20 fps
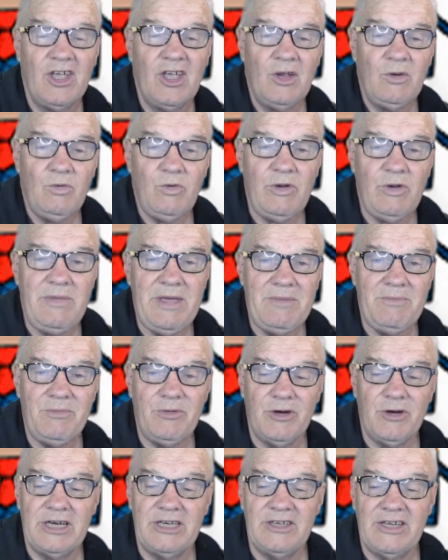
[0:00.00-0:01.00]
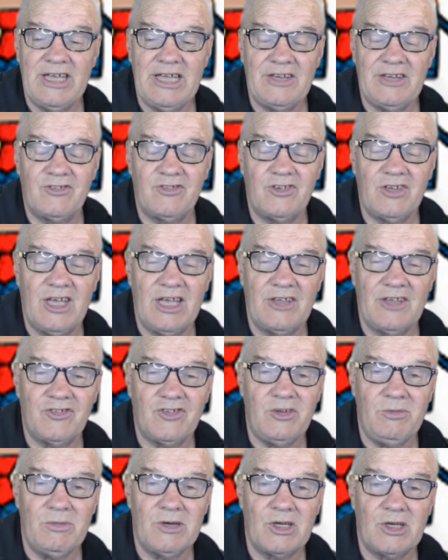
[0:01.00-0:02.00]
remembering that
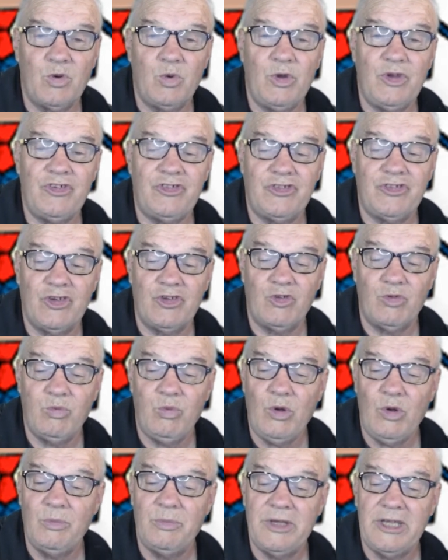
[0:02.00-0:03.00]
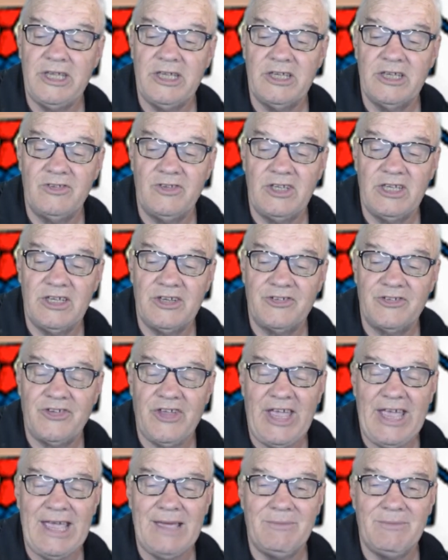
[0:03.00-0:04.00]
similar questions will be in the
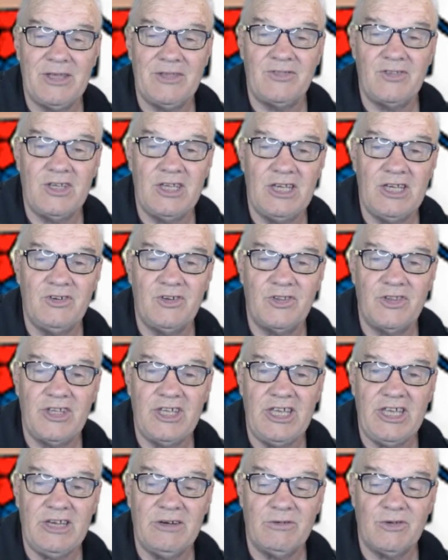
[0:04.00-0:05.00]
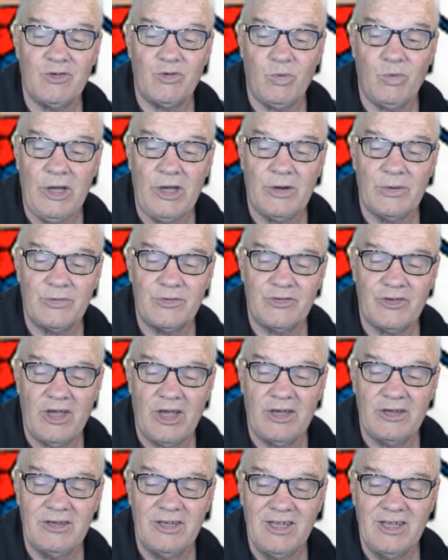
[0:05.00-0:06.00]
exam at the end of the year as well.
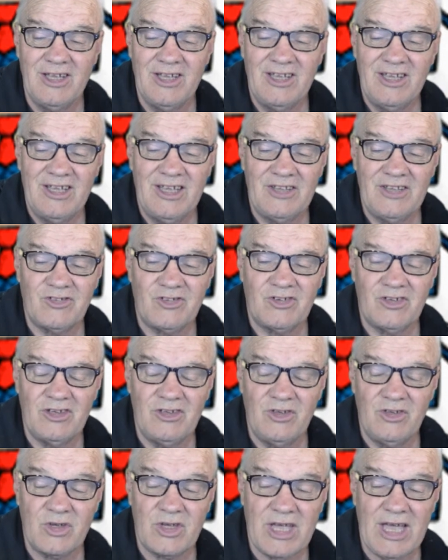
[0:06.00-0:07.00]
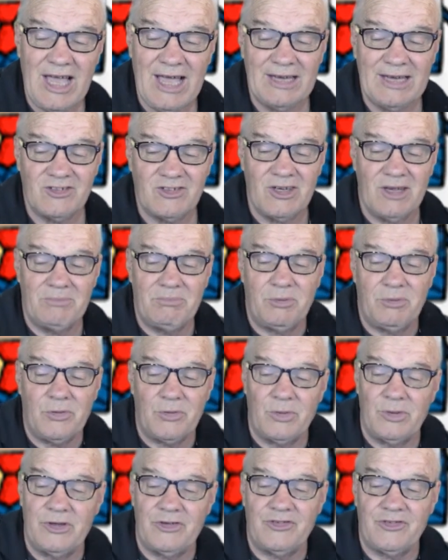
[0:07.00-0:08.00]
So it's, you can't put
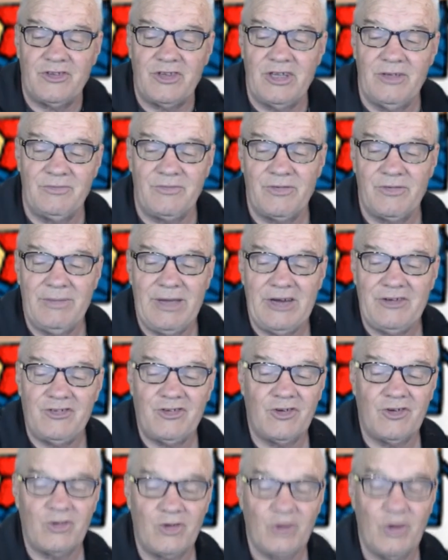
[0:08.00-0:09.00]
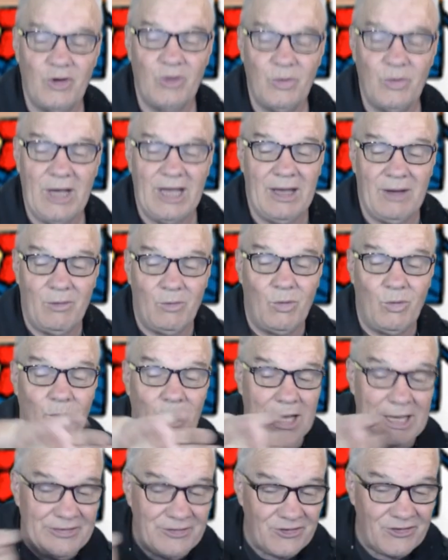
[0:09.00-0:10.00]
all this information to
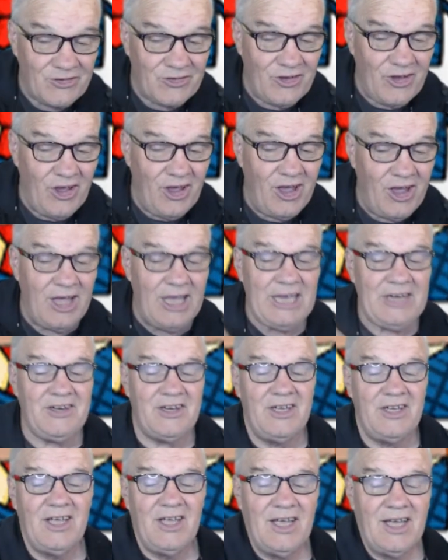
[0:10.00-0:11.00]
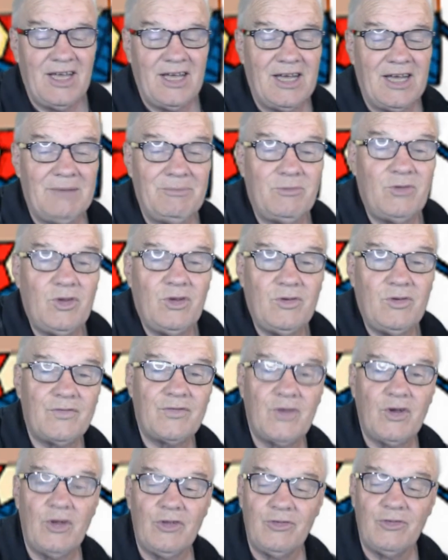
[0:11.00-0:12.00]
one side.
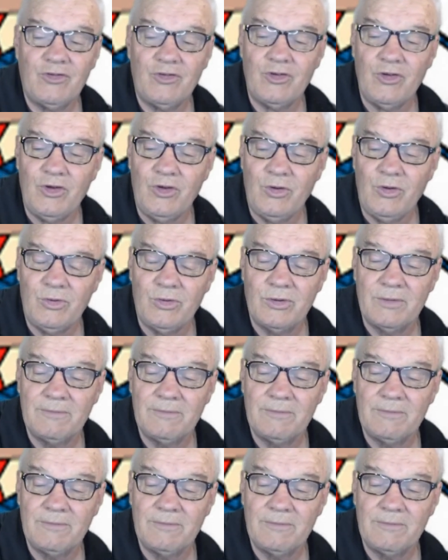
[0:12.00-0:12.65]
You've got to